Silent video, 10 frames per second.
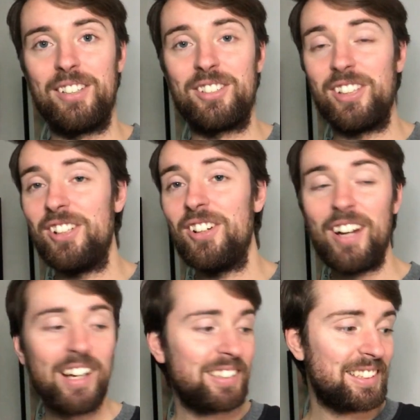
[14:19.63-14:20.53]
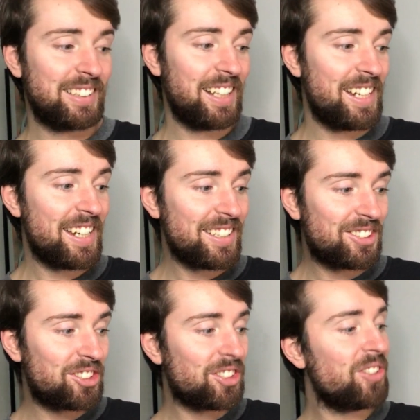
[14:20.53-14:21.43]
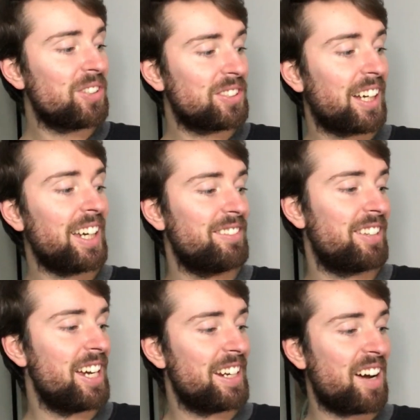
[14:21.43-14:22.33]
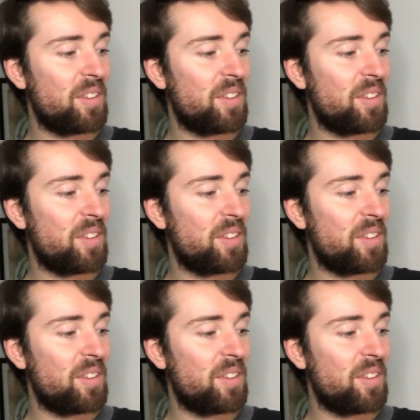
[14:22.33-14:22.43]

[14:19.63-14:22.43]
So, you know, as I say, it is so tight right now.